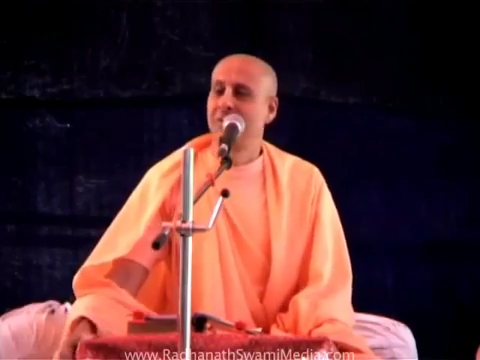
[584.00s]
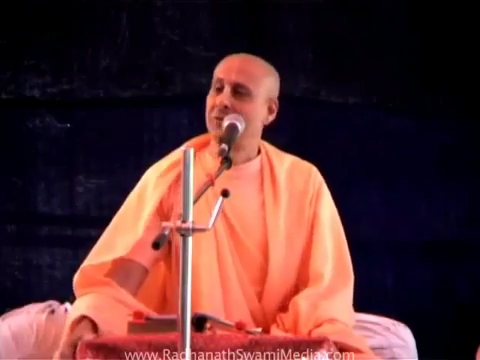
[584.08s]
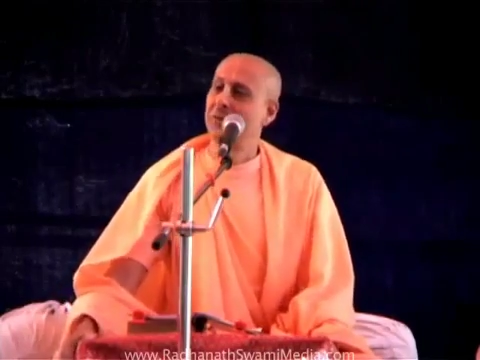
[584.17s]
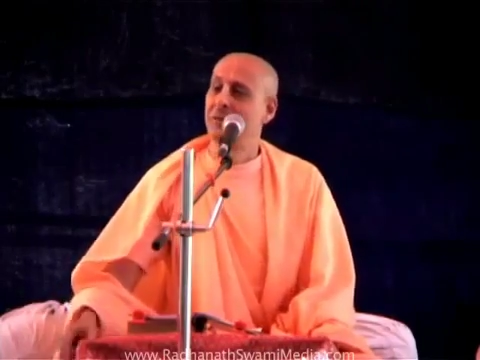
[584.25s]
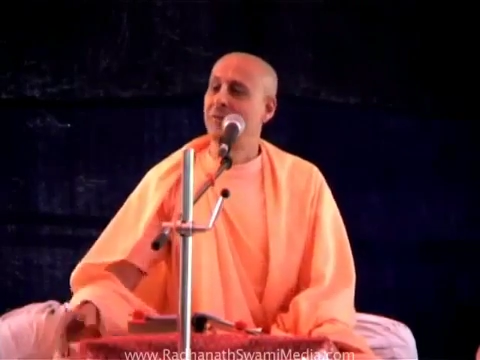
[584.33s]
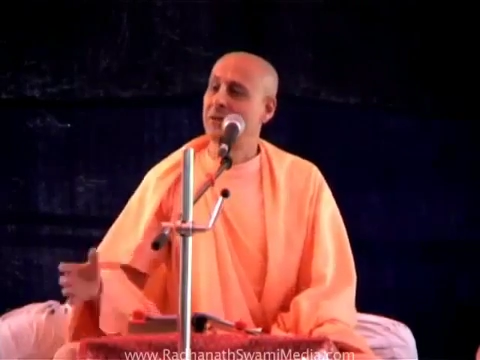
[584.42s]

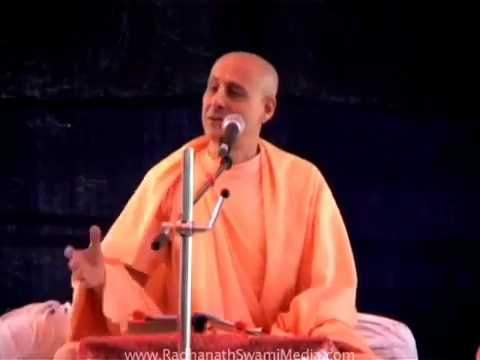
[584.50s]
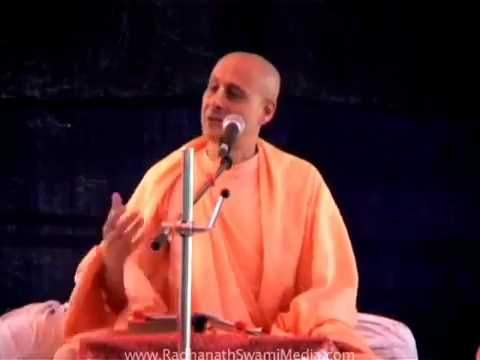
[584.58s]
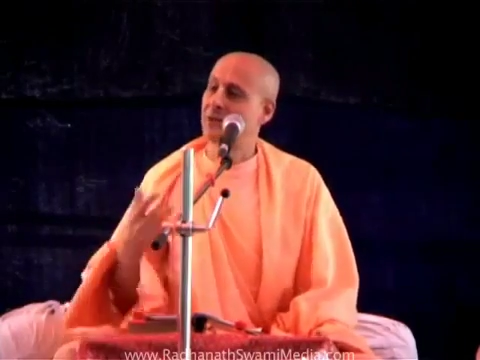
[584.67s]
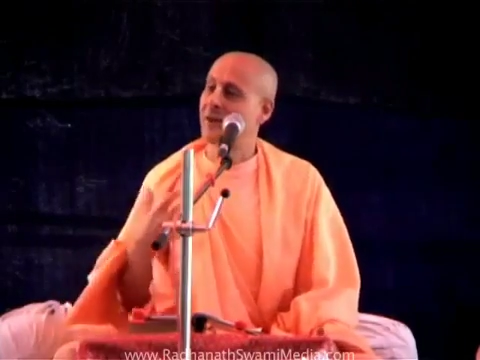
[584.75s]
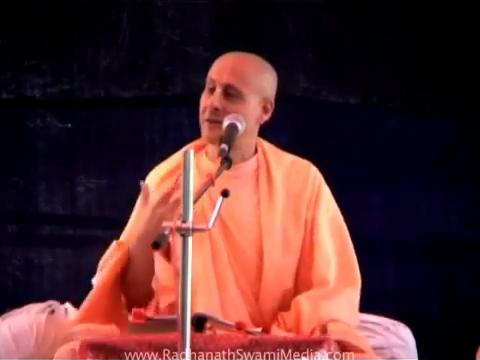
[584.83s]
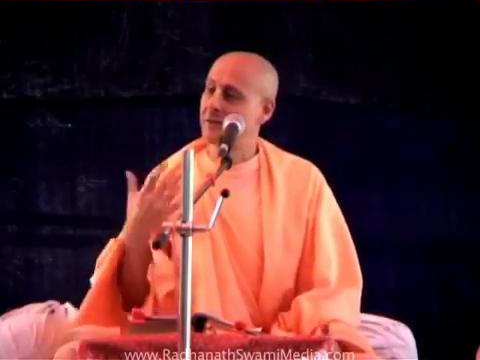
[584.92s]

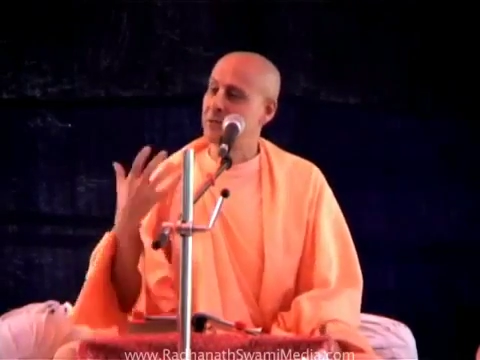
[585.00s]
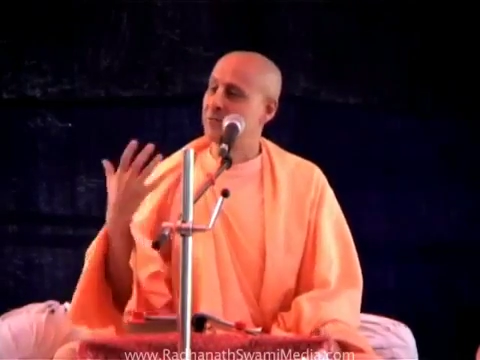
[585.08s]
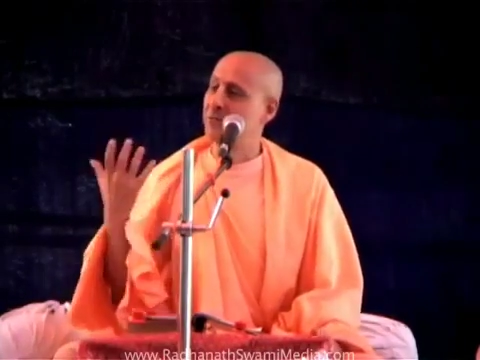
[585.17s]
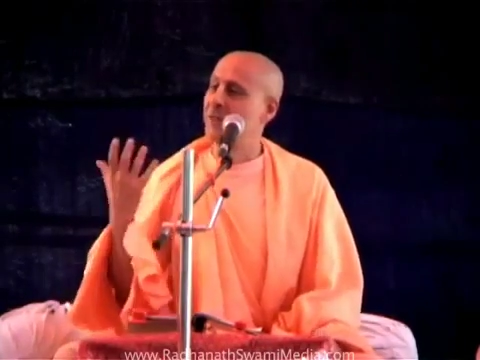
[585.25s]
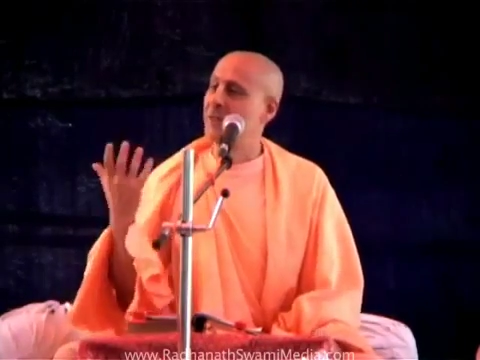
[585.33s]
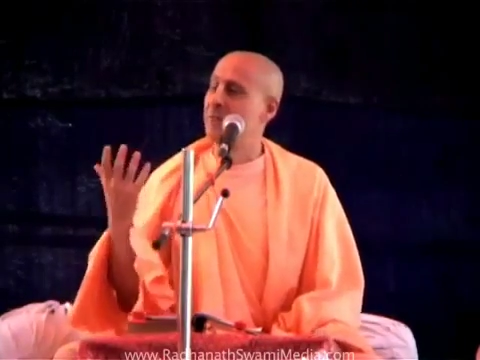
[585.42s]
Srinivasacharya was
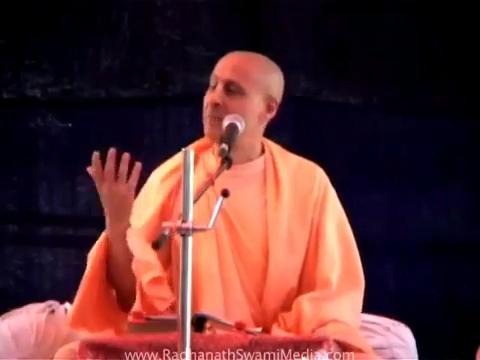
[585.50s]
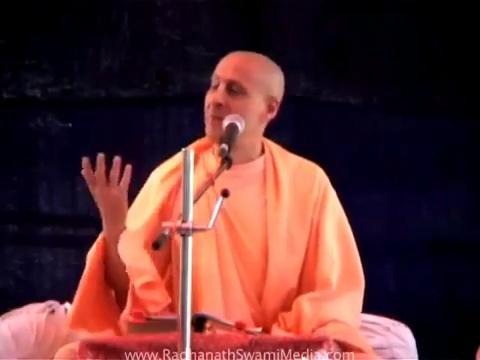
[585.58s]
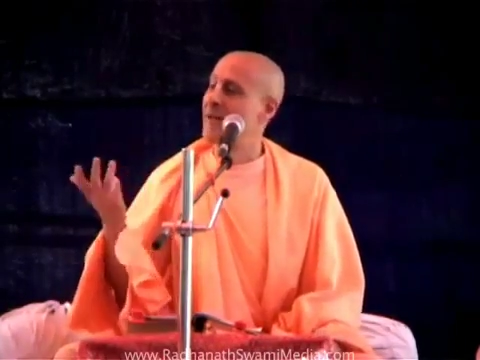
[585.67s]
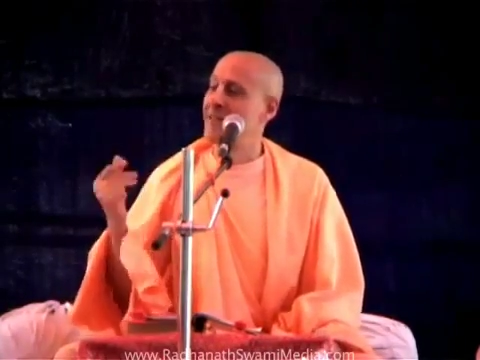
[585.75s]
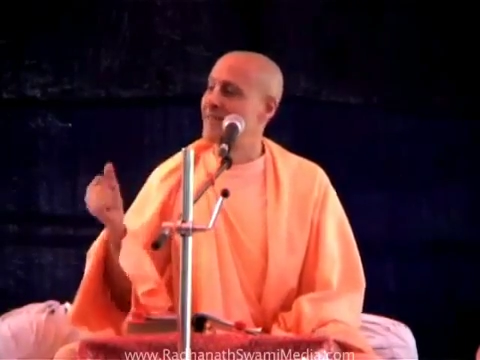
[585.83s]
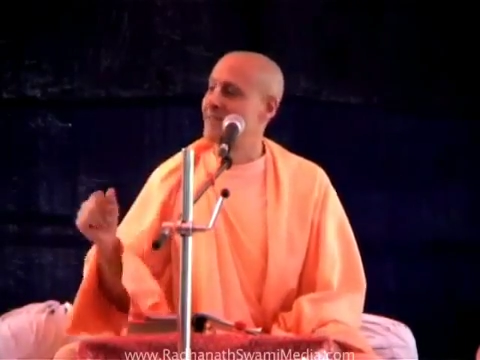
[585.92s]
really
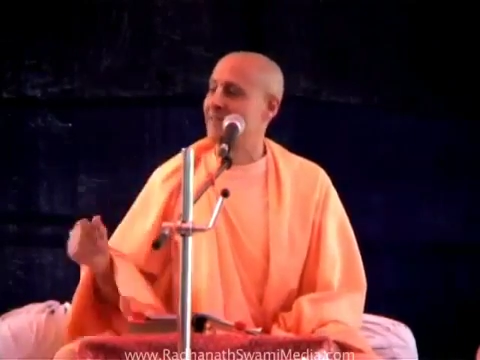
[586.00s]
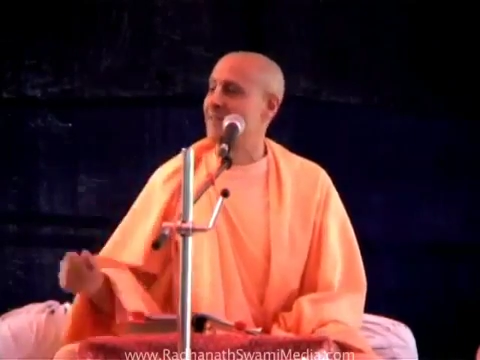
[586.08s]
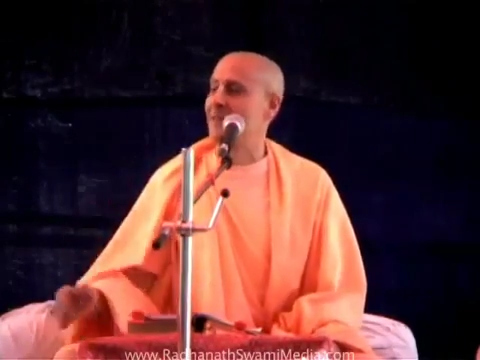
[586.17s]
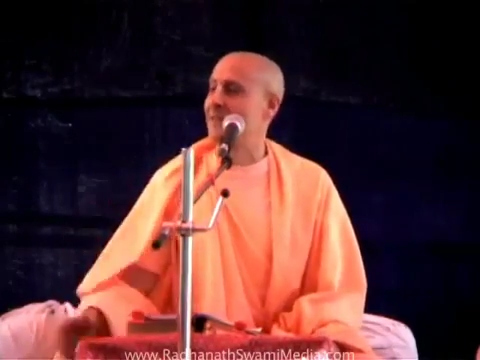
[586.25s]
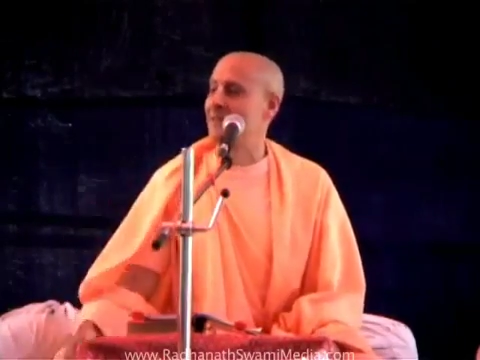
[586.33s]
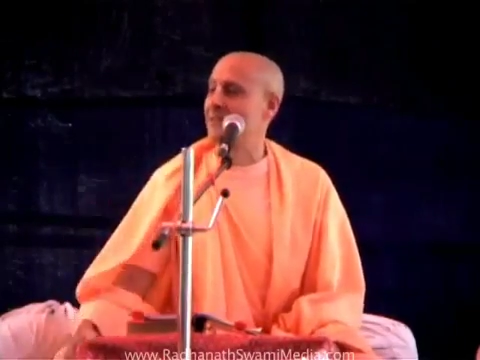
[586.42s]
amazed to
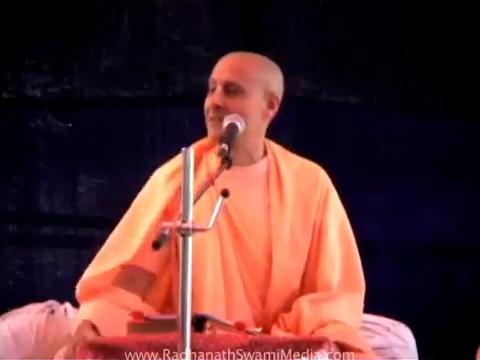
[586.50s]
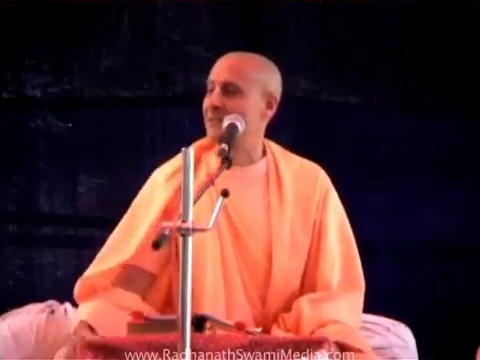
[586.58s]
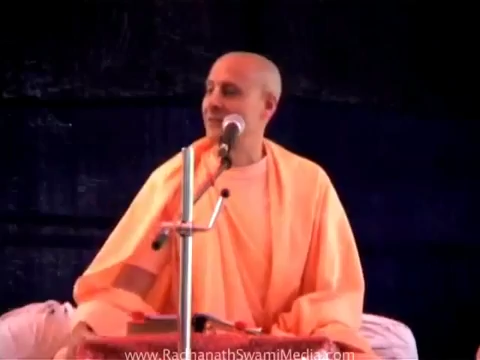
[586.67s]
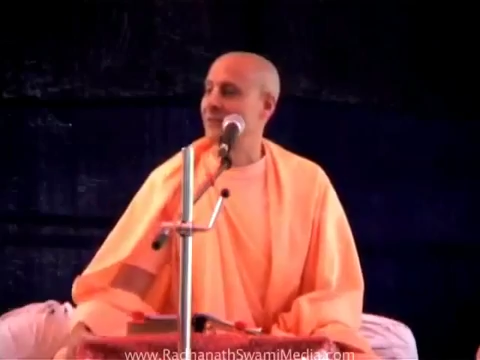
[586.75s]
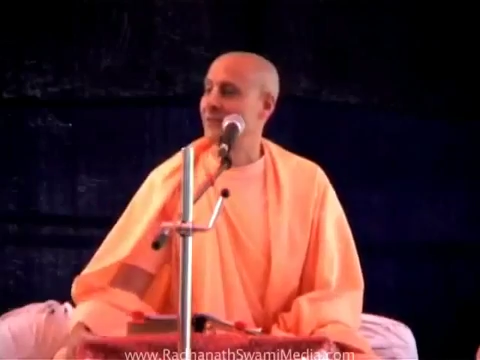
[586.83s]
see this.